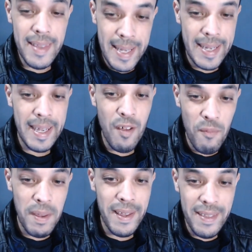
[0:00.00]
Then
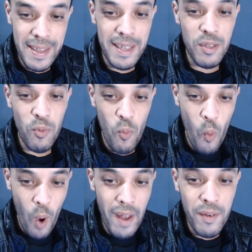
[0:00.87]
give me in that
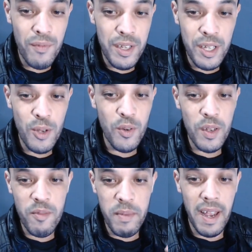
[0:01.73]
one video,
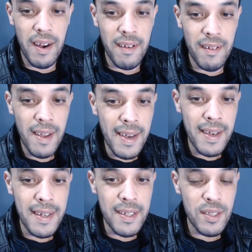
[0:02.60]
give me a
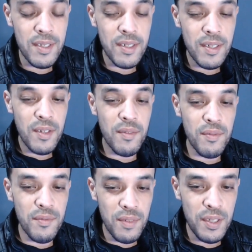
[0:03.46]
lot
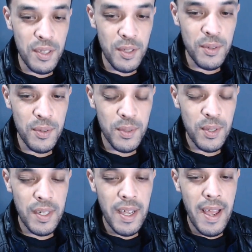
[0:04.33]
video,
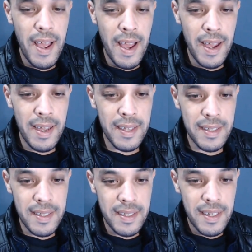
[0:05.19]

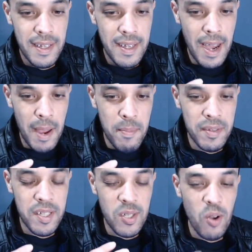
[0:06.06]
and I
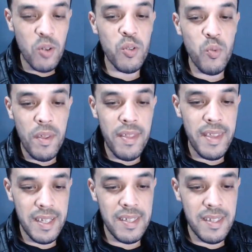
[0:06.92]
be start
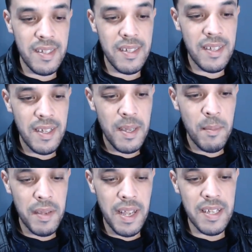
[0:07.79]
with this
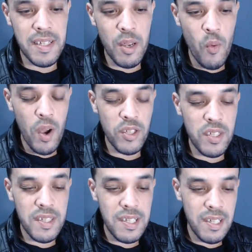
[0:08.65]
because I
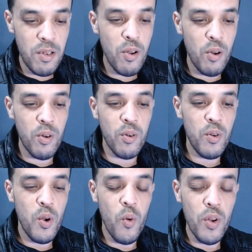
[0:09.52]
want to see her
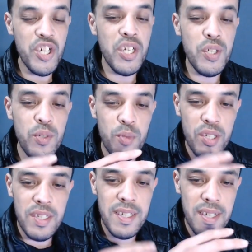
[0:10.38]
when she
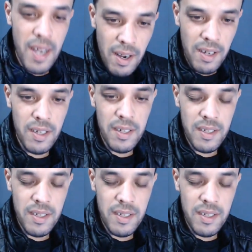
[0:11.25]
was young,